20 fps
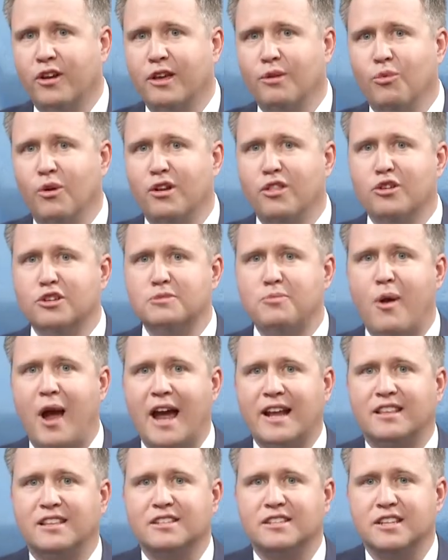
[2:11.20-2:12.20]
at one of those
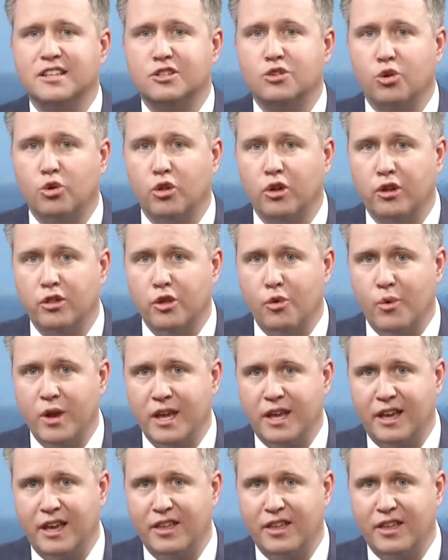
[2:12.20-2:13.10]
practices early in the week.